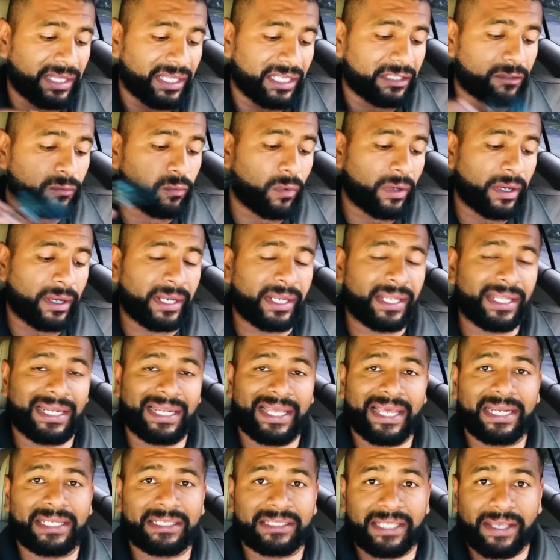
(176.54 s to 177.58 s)
this one, the
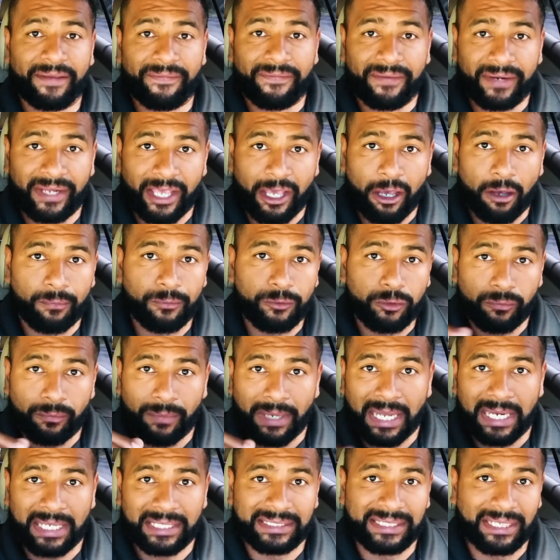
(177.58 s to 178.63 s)
lettuce definitely helps you
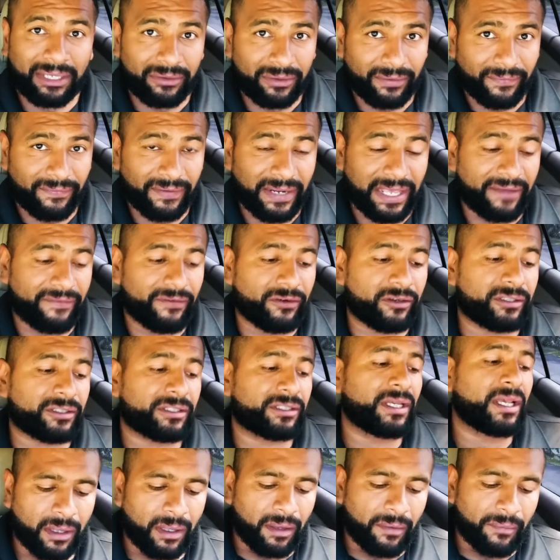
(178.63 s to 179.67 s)
balance out the flavors.
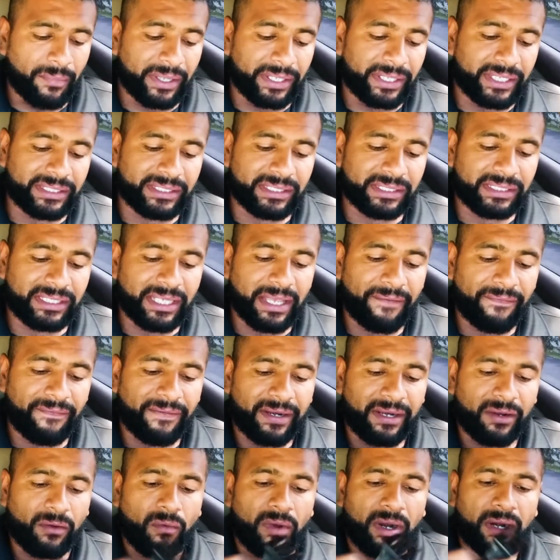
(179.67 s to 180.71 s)
But this is
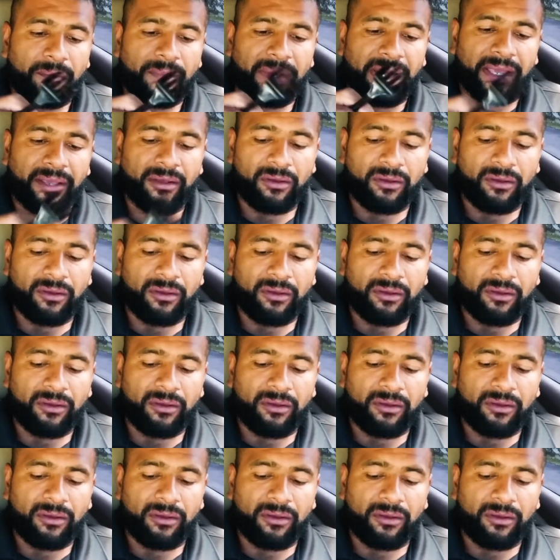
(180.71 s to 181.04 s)
definitely one of my